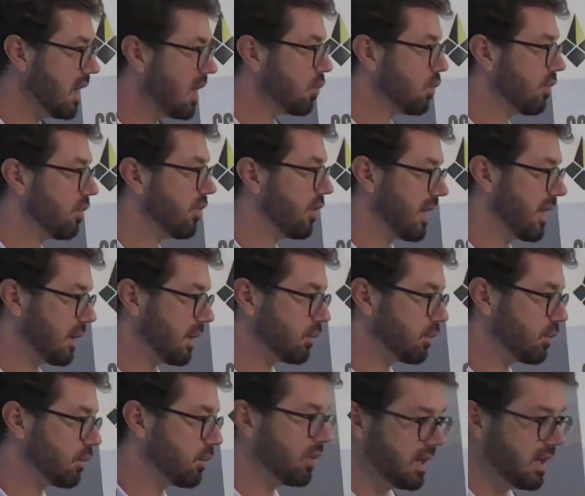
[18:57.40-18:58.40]
For that, we
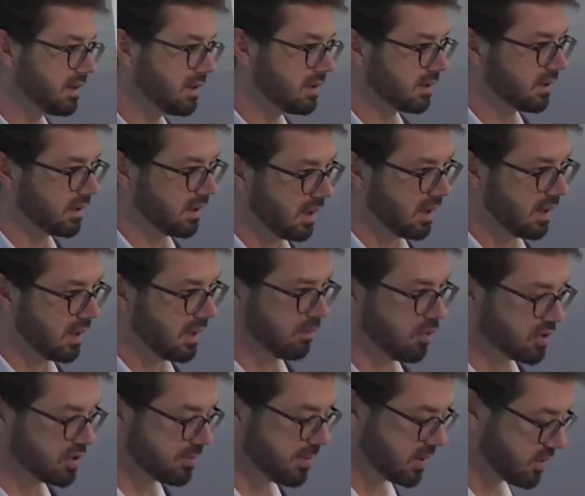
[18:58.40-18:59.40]
would need a more
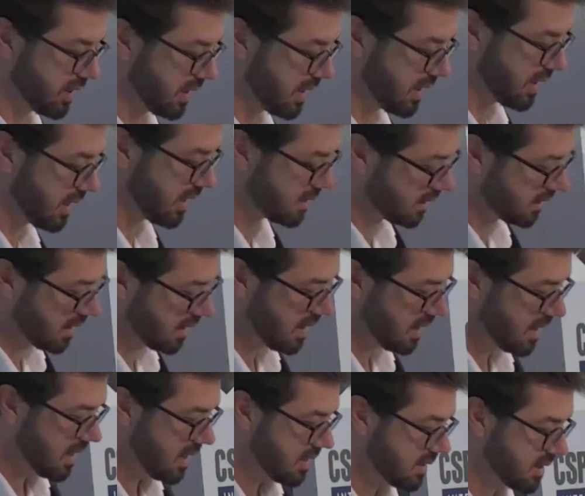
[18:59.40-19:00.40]
specialized
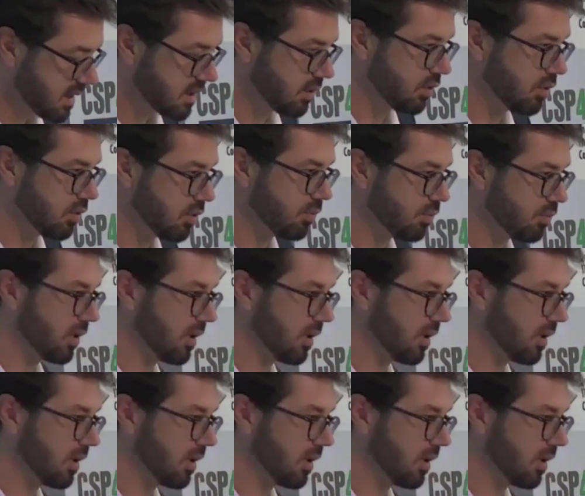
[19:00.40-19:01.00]
system to model the